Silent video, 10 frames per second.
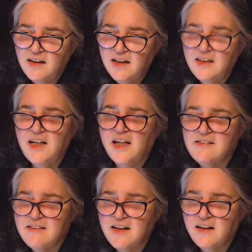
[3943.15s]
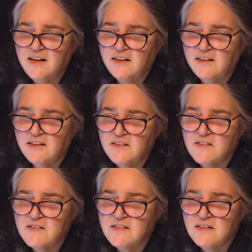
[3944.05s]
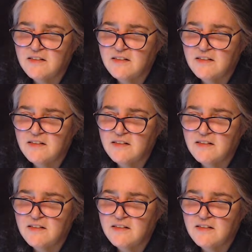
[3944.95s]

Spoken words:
And yes, they are close.